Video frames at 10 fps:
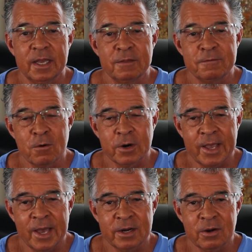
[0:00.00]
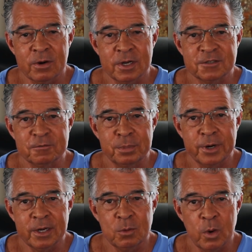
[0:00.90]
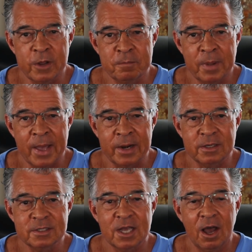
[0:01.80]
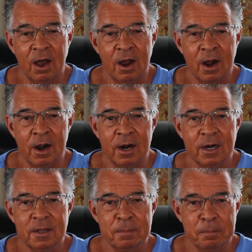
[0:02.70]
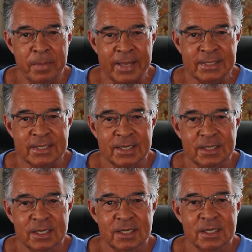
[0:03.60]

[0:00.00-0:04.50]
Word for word: and the four categories of brainwave patterns are beta,